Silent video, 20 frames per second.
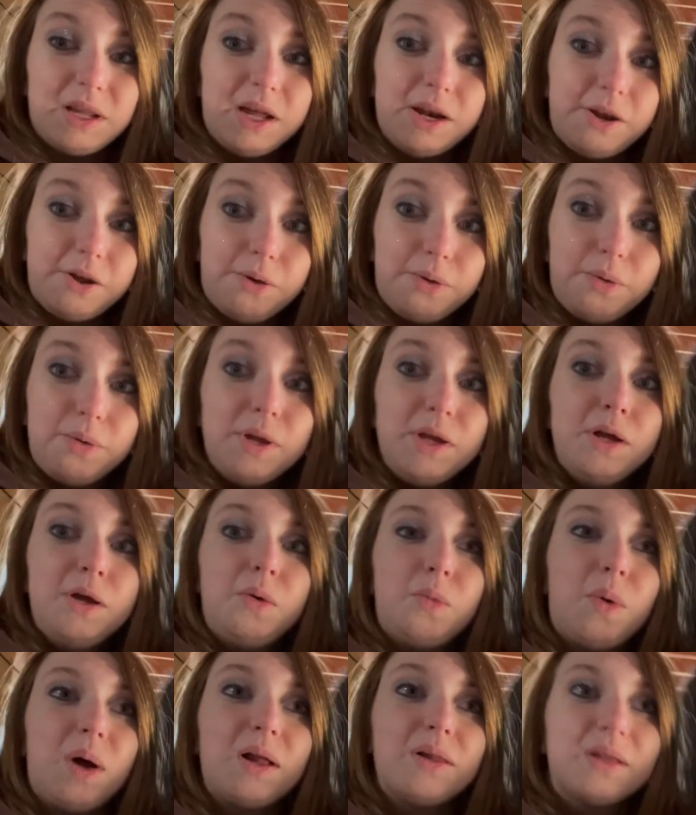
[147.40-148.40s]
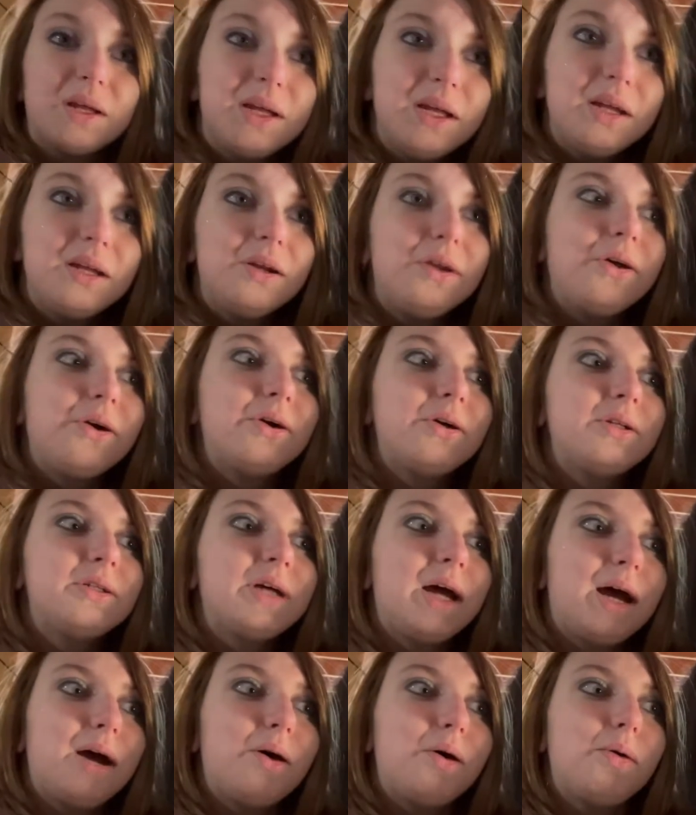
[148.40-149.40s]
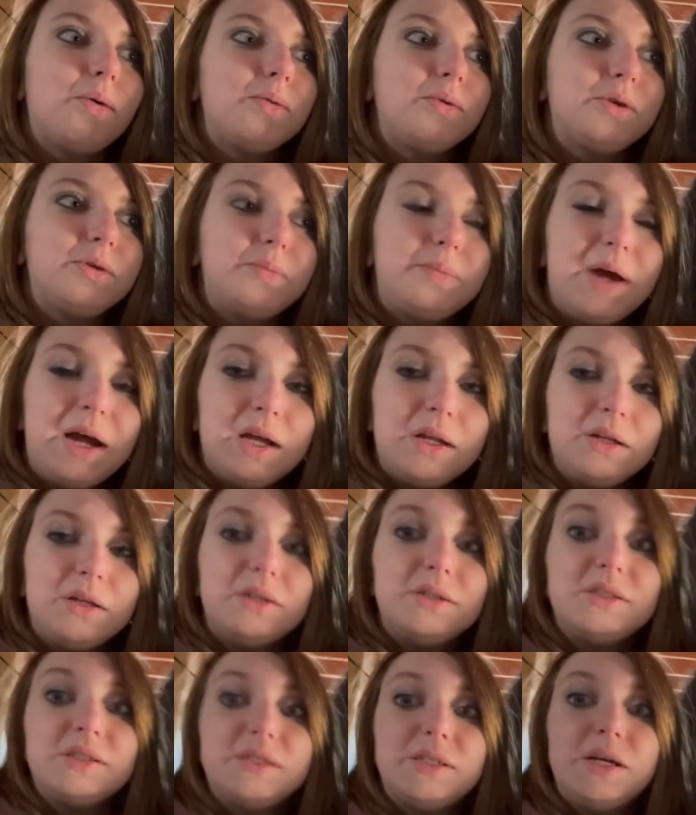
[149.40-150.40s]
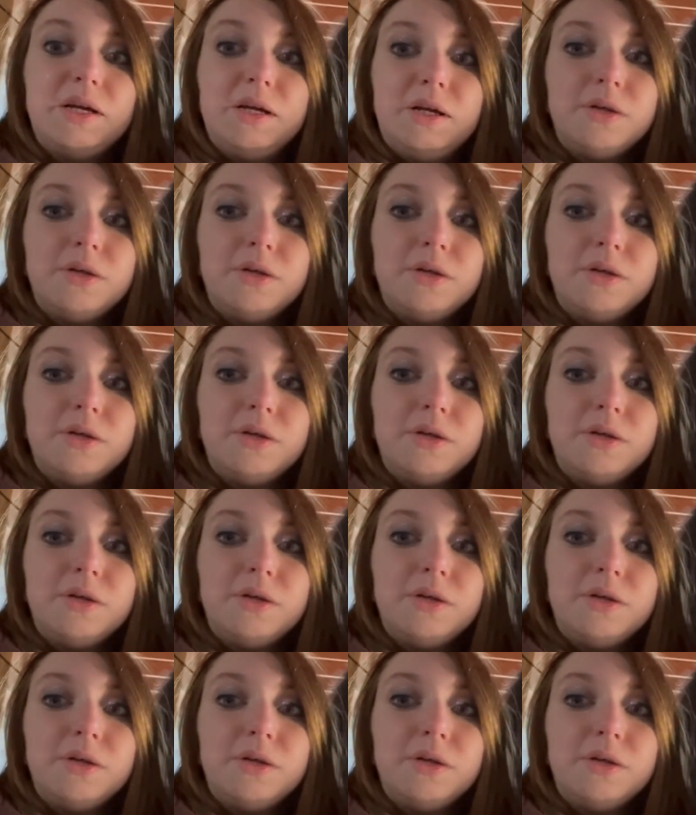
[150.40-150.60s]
do while the kid learns how to balance,